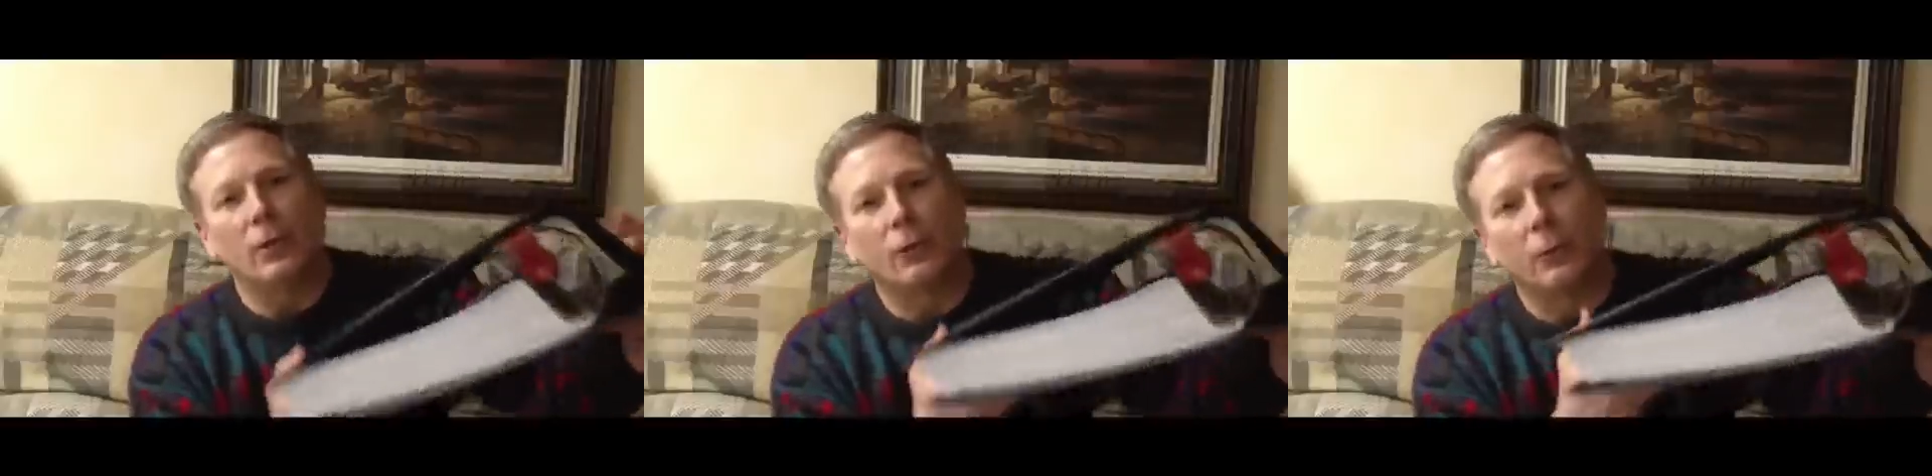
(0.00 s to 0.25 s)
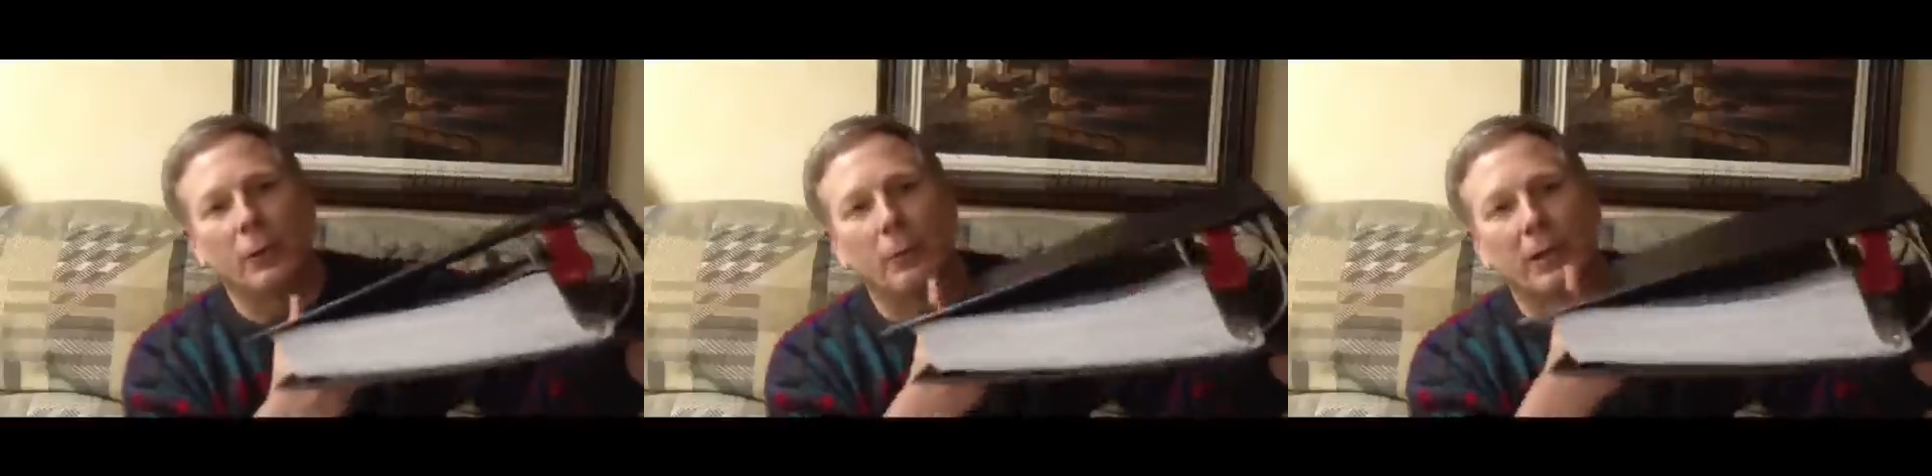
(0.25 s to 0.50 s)

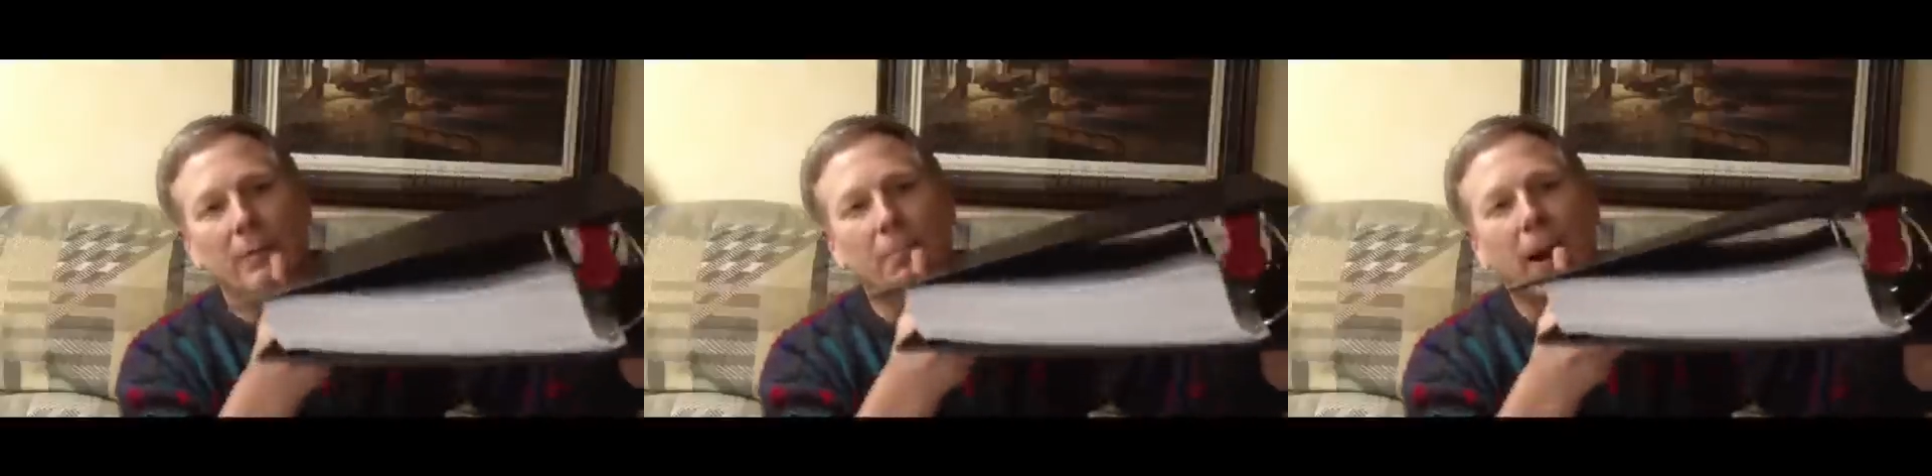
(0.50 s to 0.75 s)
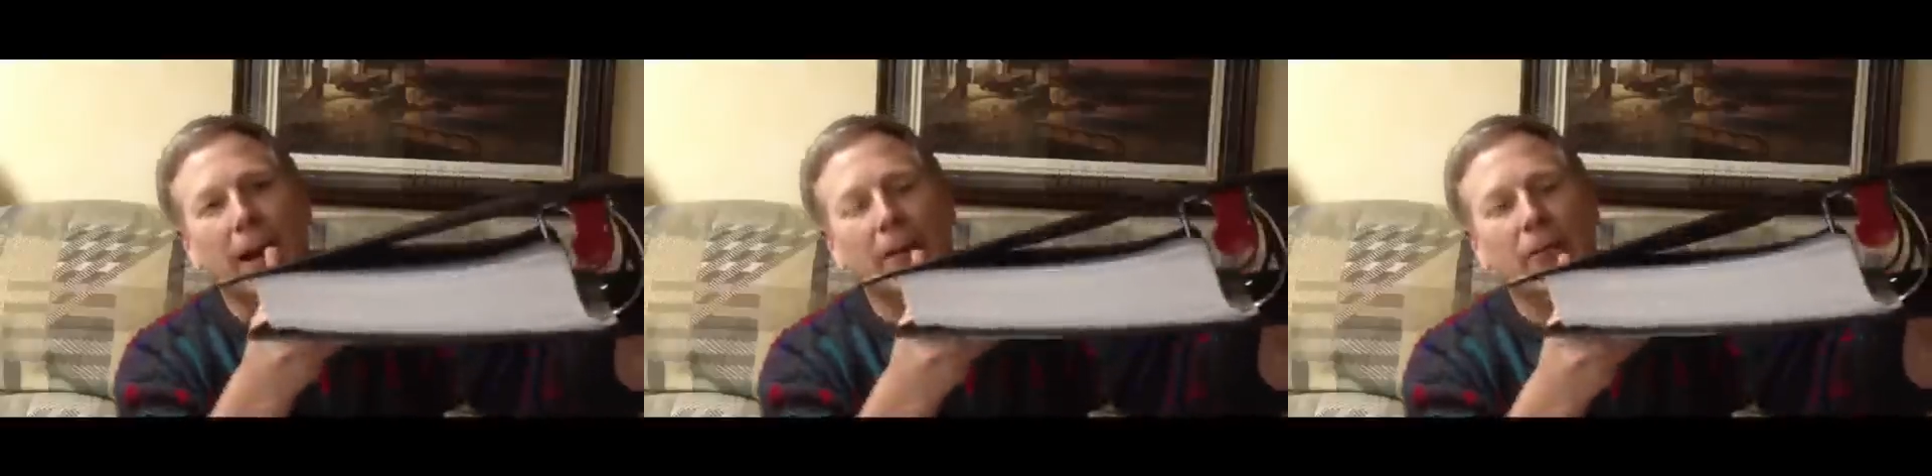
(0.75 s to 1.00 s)
3-ring
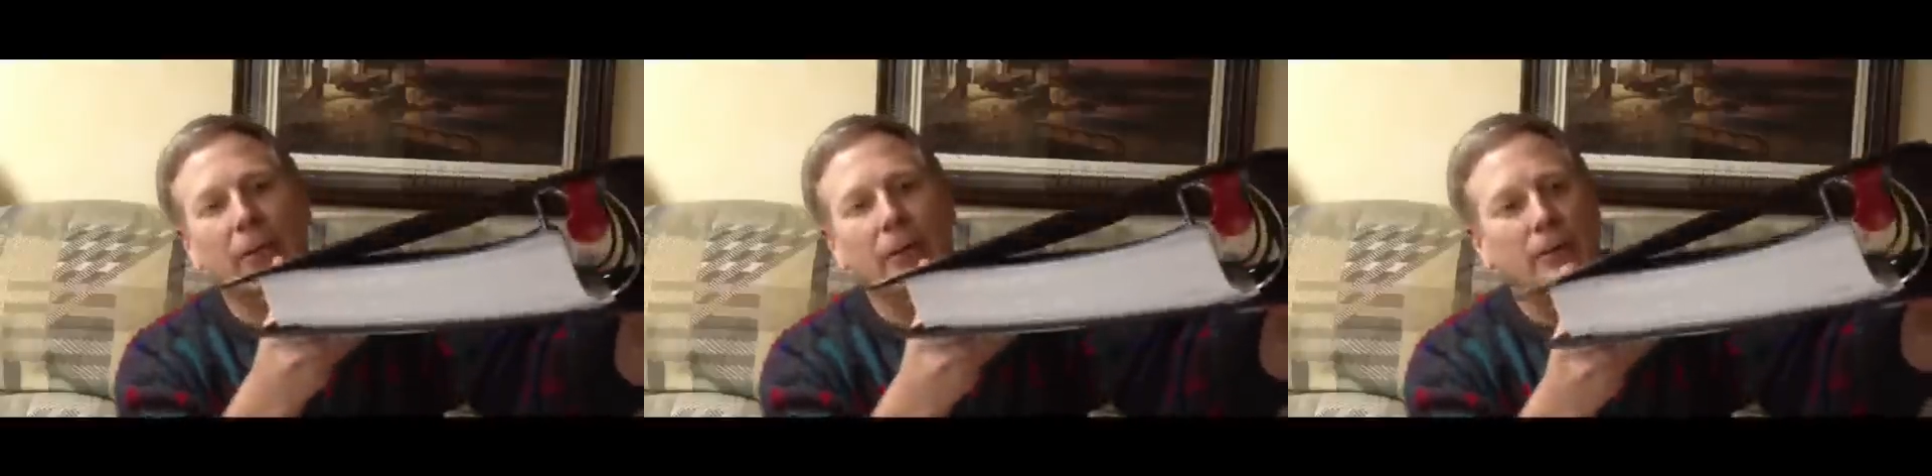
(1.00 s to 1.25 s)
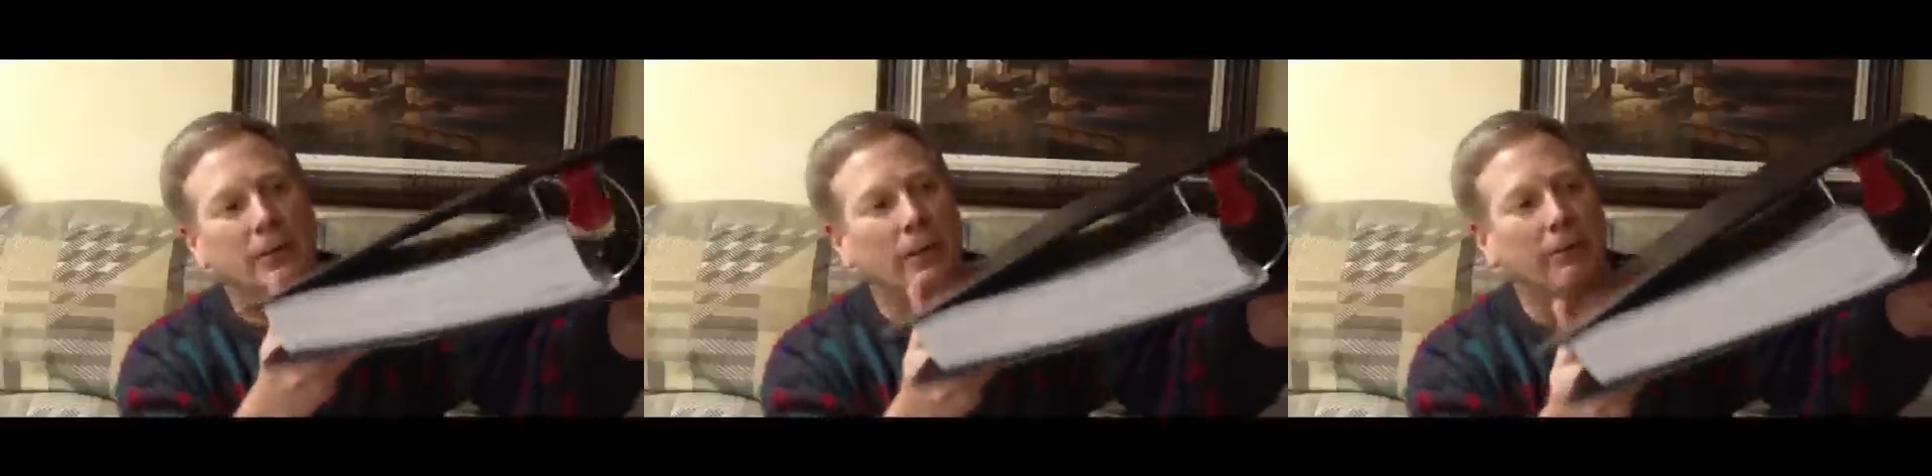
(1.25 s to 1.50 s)

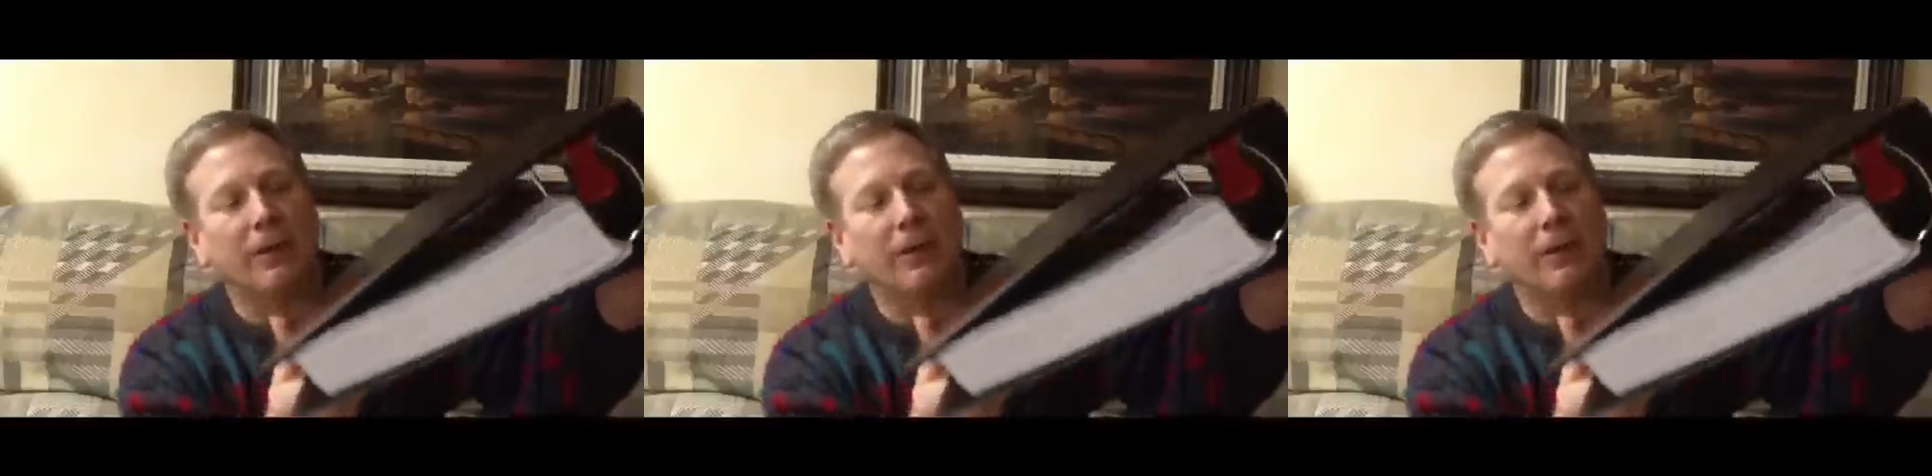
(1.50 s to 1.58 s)
binder of